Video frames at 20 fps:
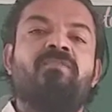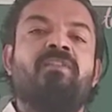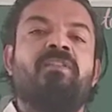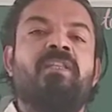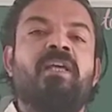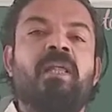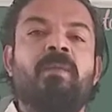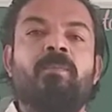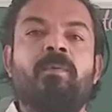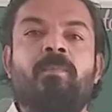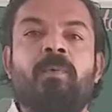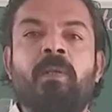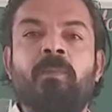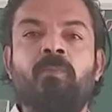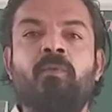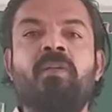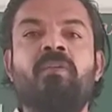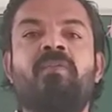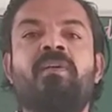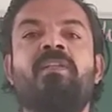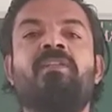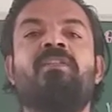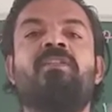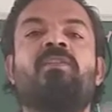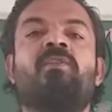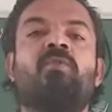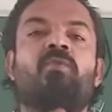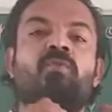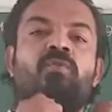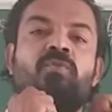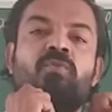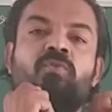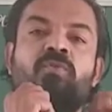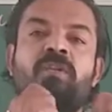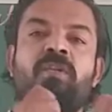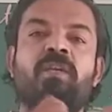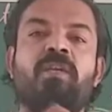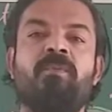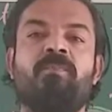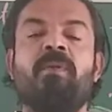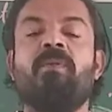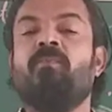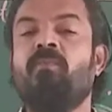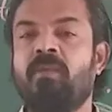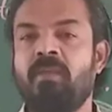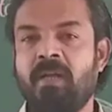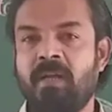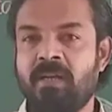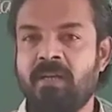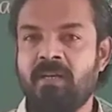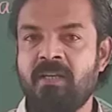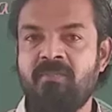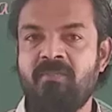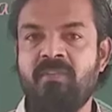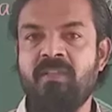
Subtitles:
With the help of pulmonary veins, it goes to the pulmonary arteries.